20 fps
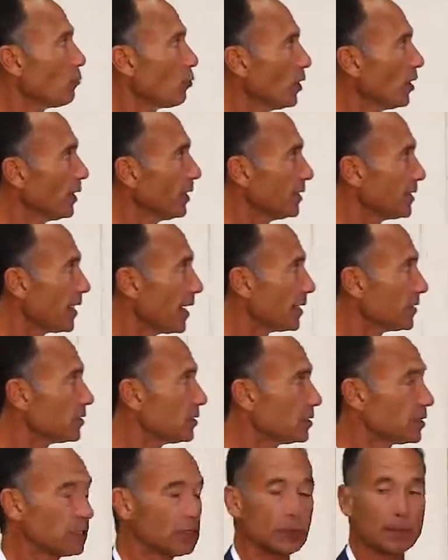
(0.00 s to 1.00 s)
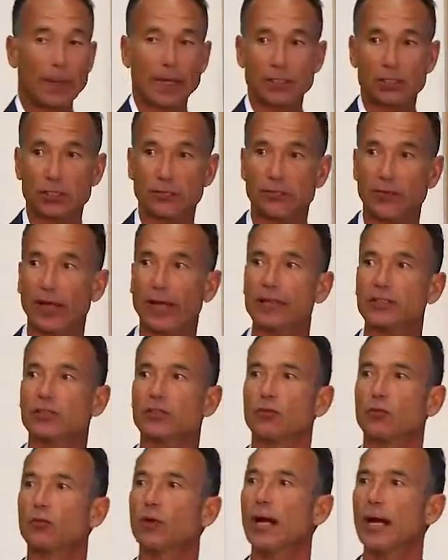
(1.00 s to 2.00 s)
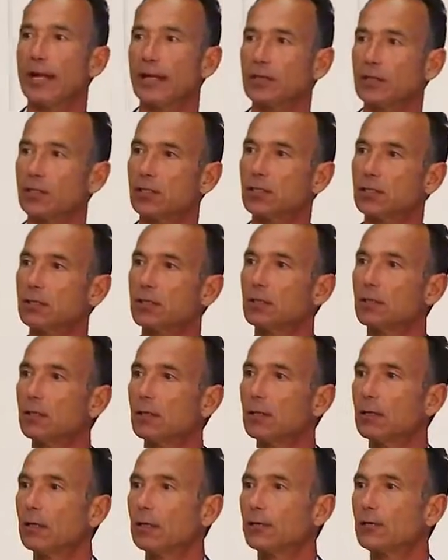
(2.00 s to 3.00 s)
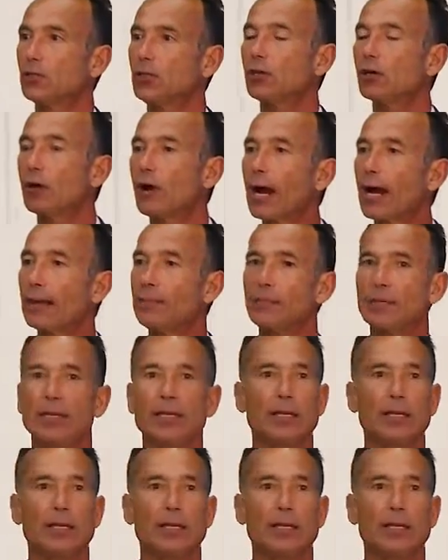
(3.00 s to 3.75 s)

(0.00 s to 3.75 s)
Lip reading: really does is it specifies the rights to your IP.